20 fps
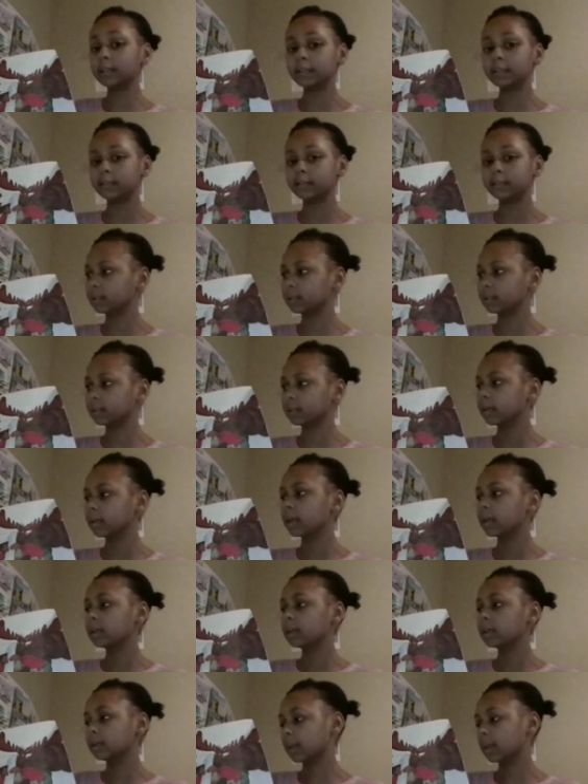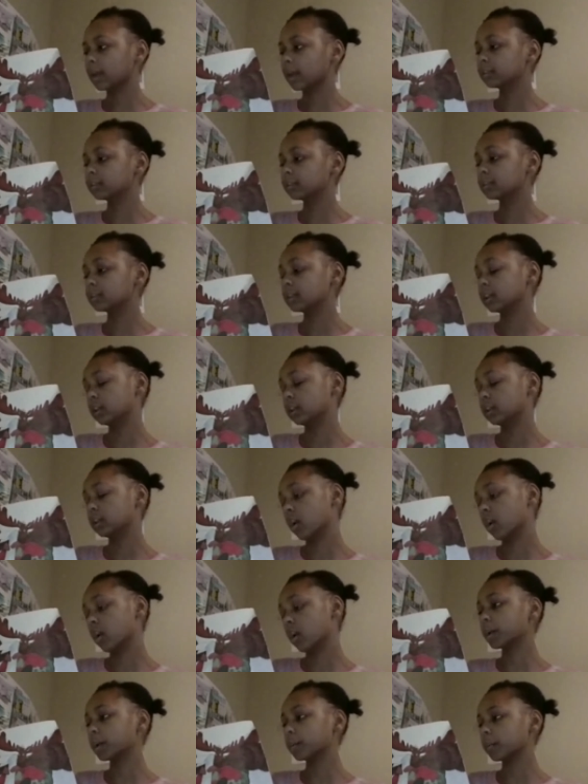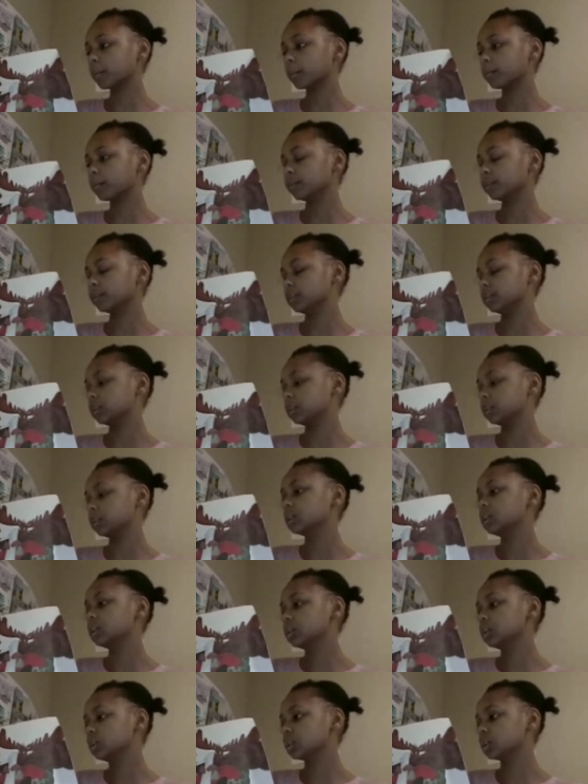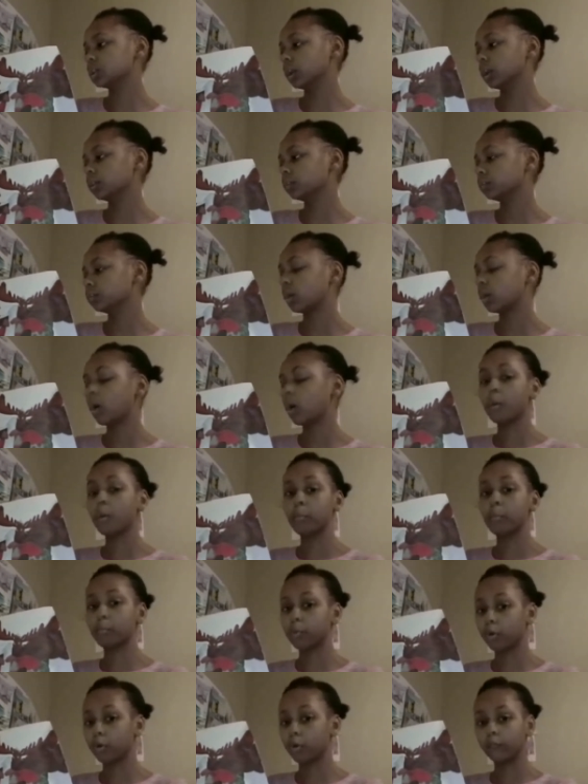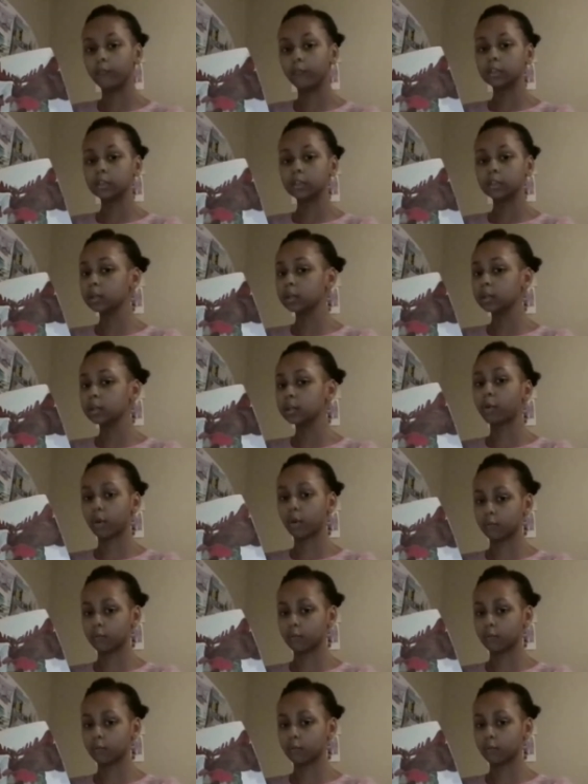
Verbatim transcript: easy, yes, in all probability, just perfectly